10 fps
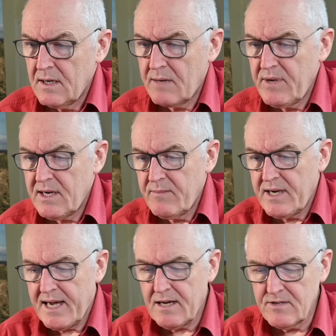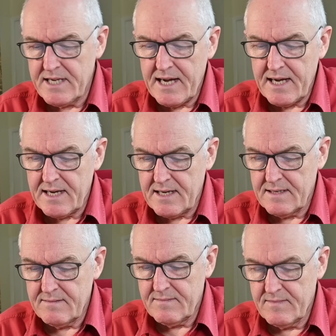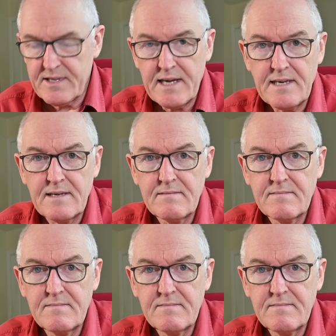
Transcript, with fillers: I mean, I mean, how dare they